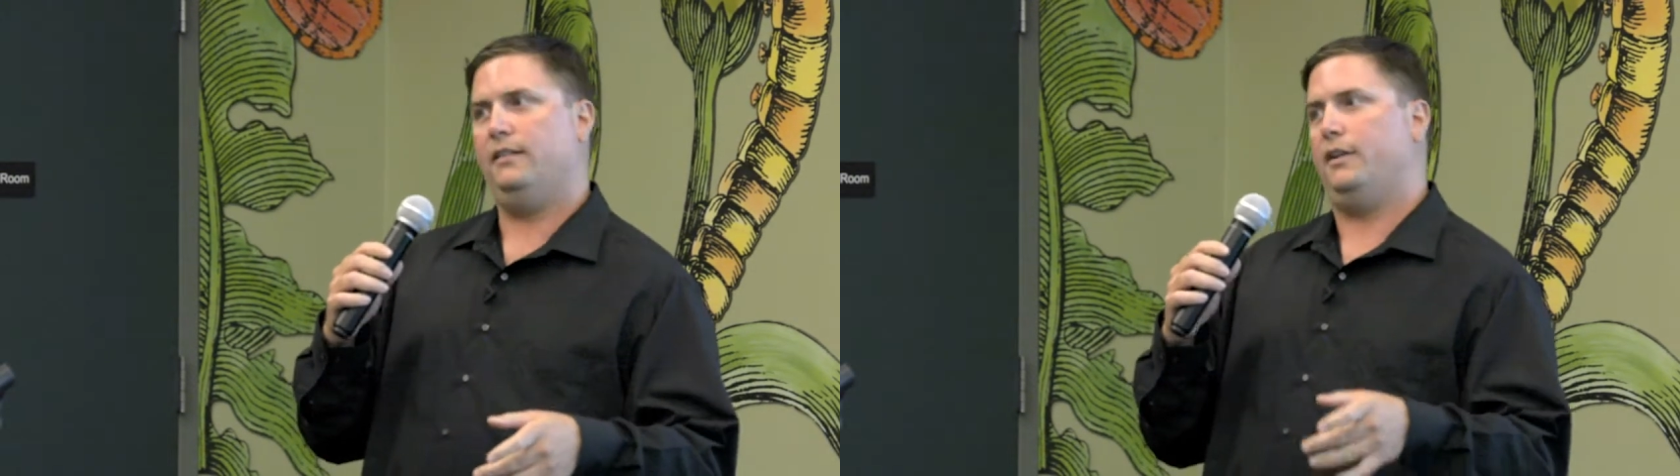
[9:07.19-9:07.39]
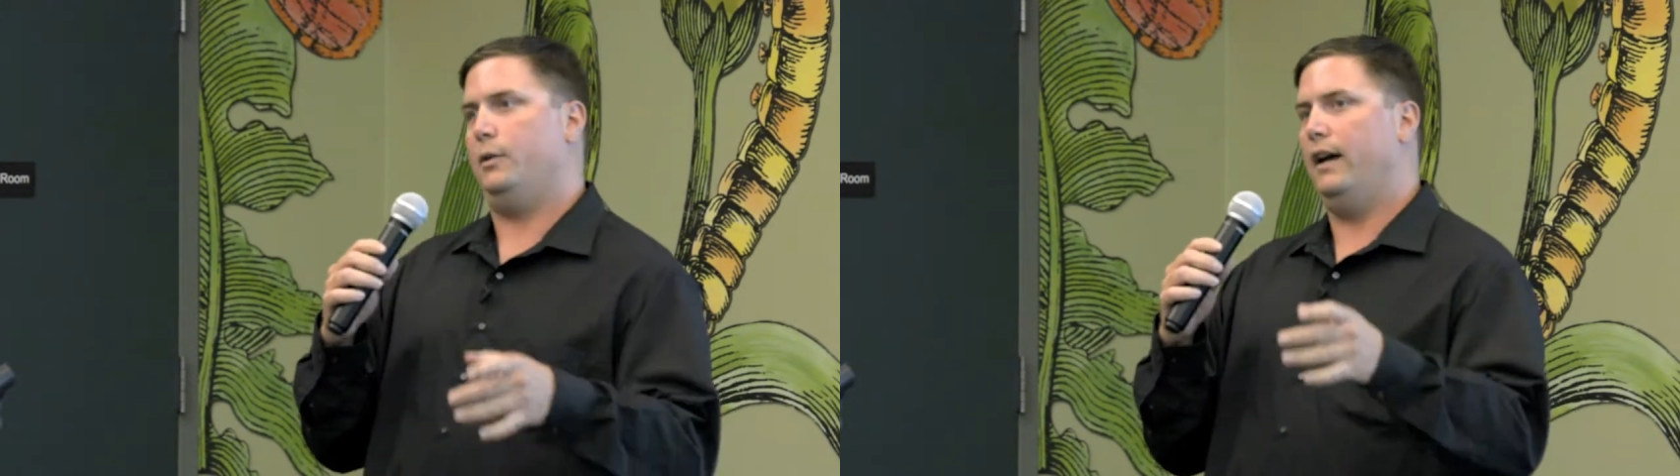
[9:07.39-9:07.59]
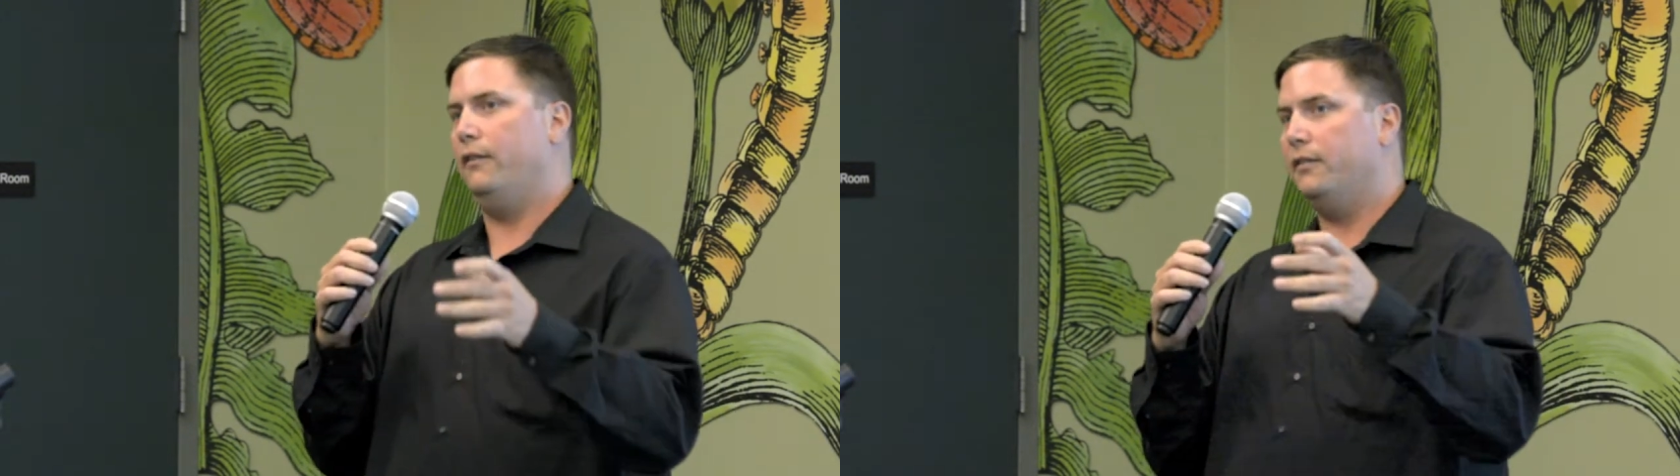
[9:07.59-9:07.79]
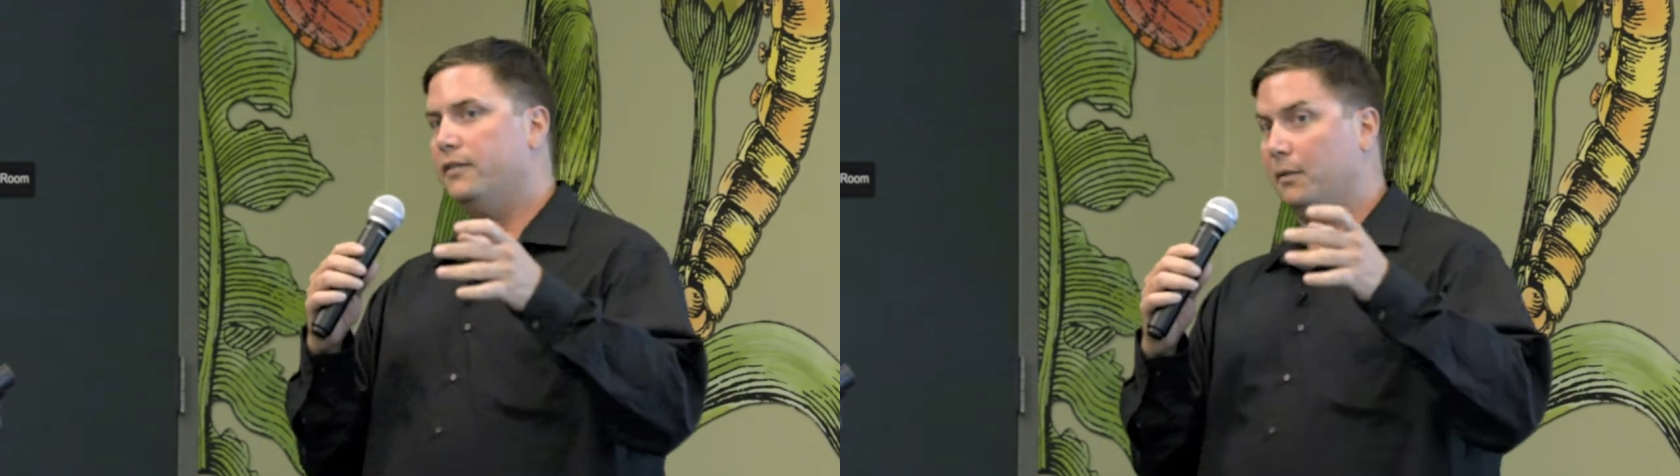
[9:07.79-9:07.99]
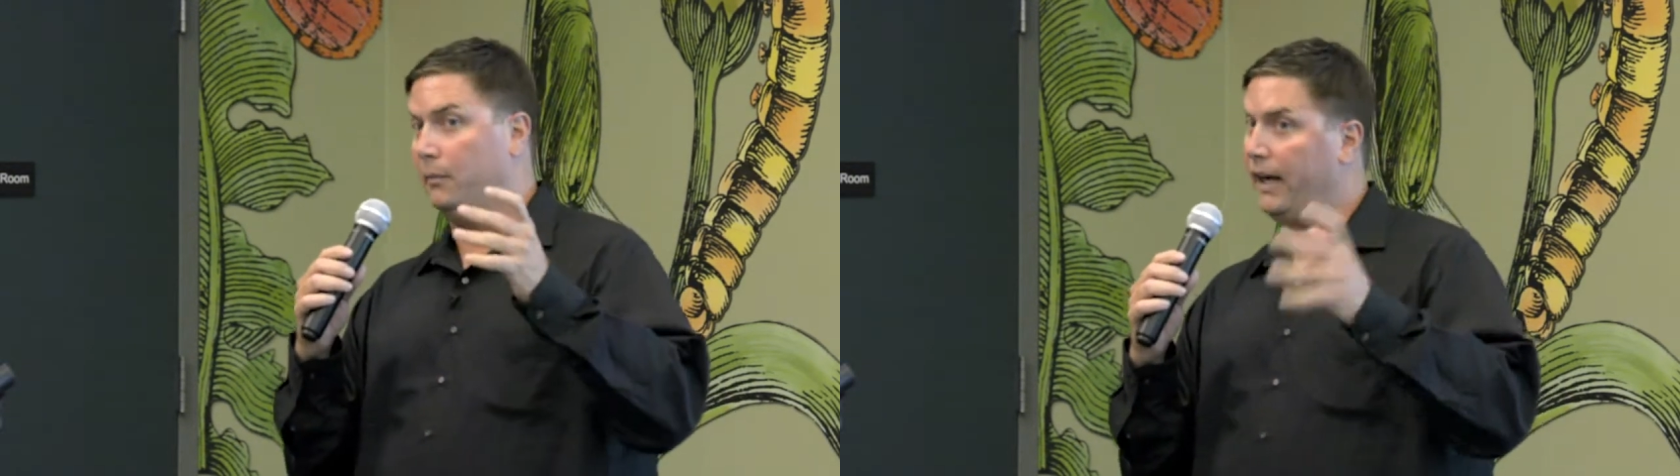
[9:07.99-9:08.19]
then you have
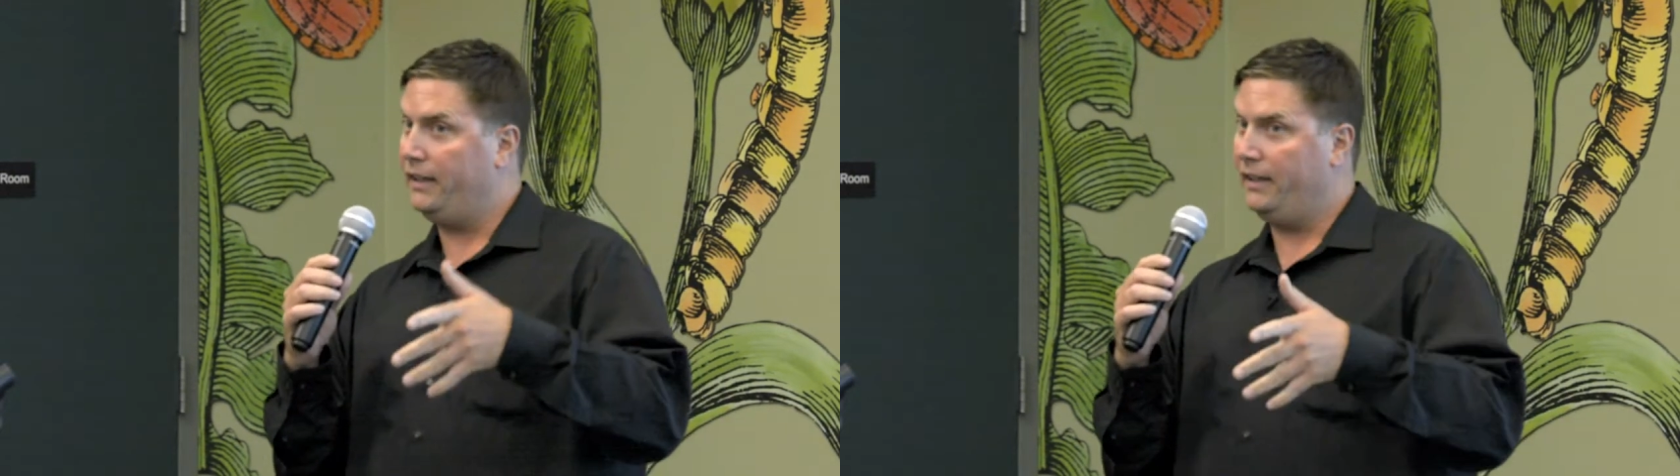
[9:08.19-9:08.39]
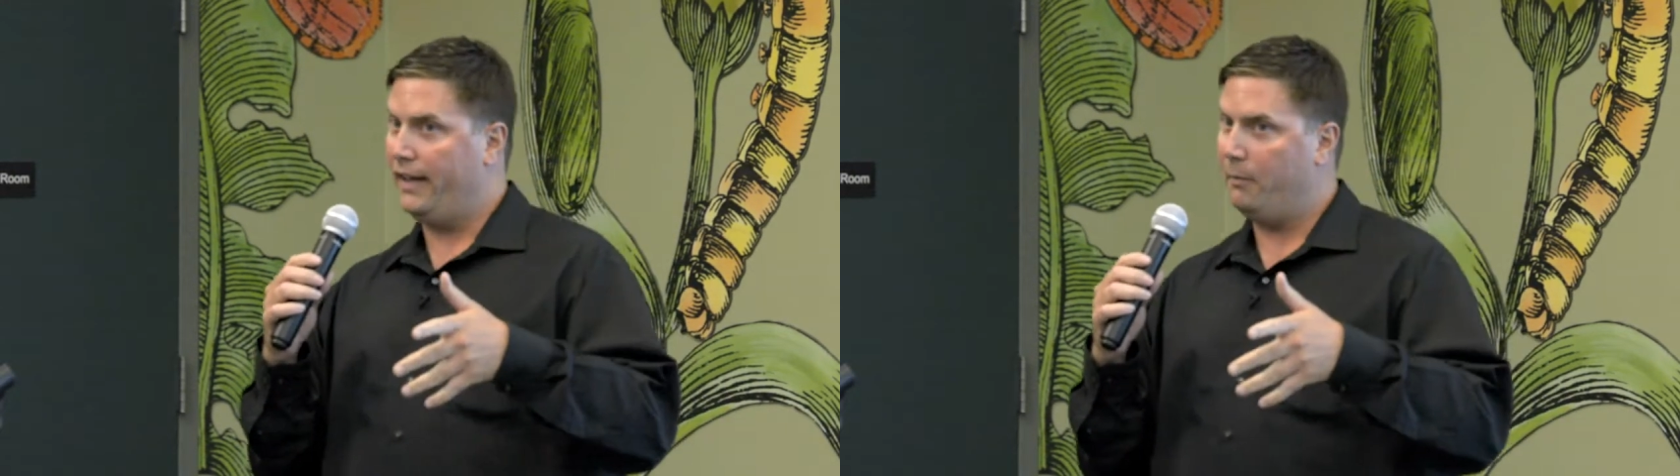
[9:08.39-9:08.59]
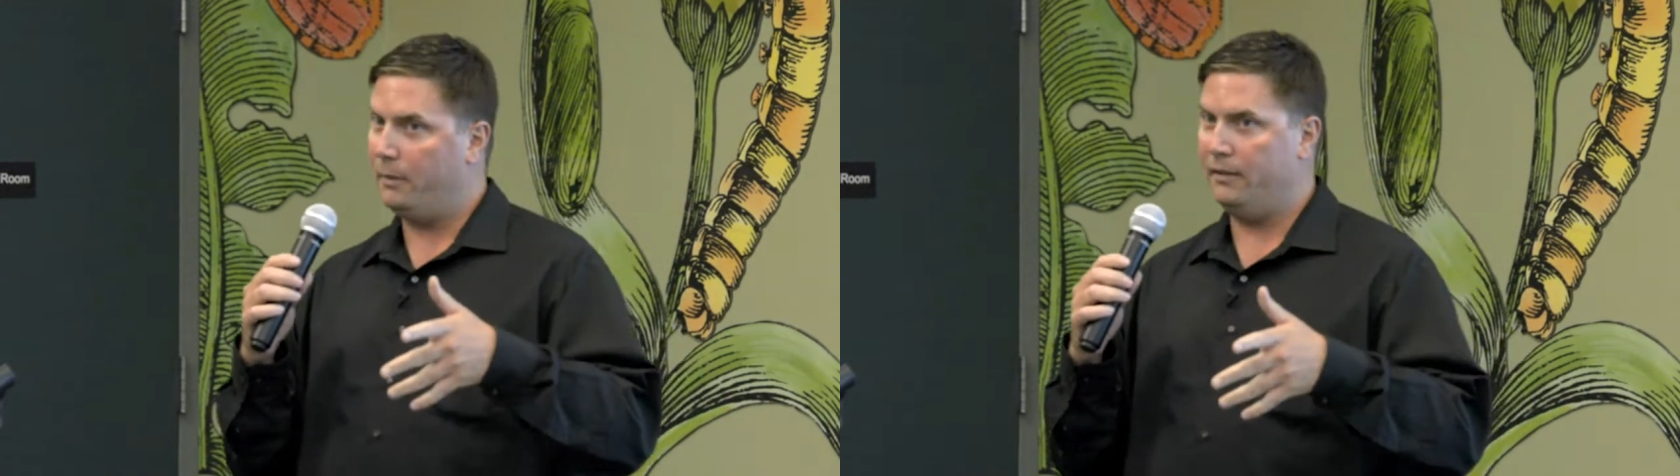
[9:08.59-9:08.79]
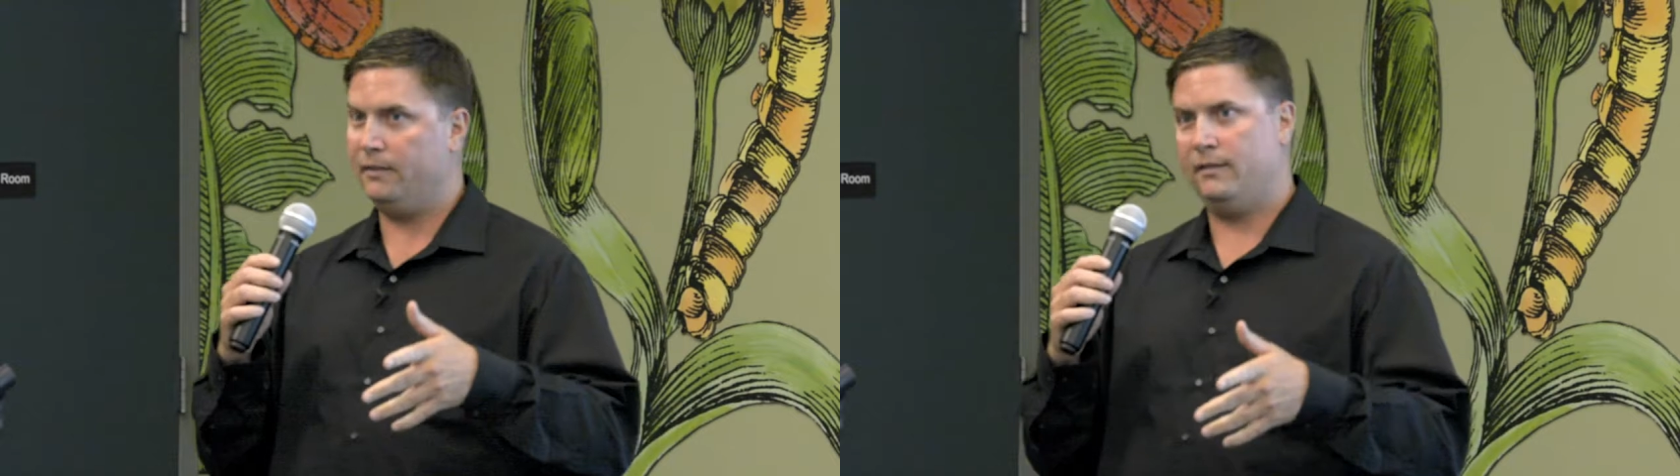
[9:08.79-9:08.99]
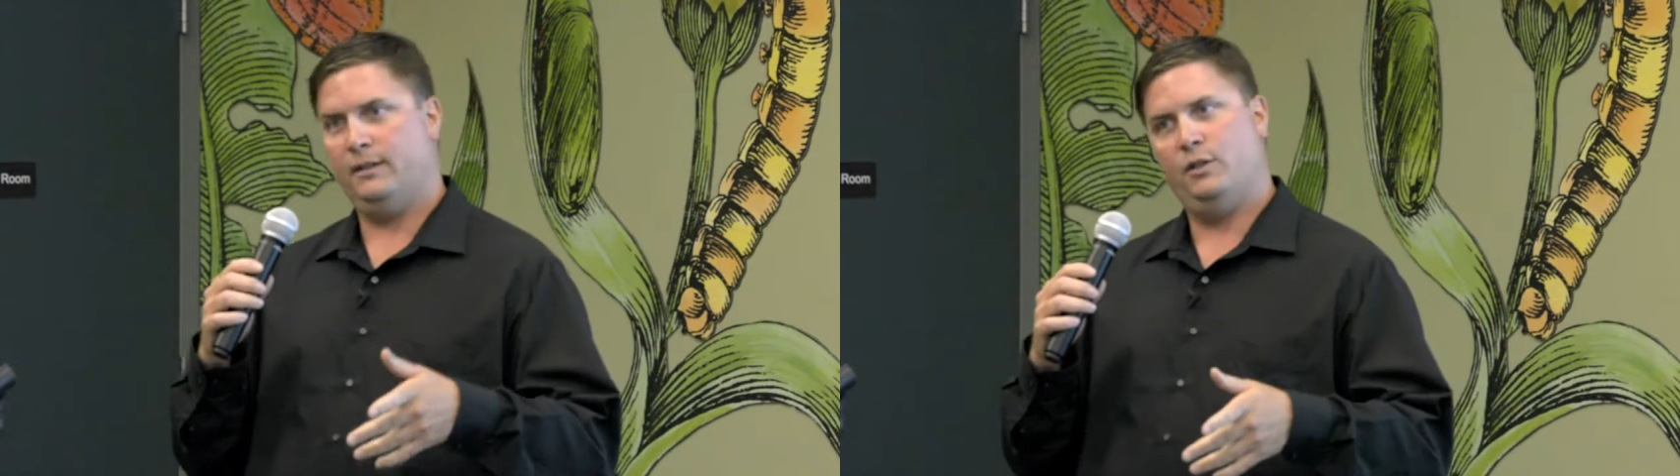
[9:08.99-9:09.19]
some lightning happen,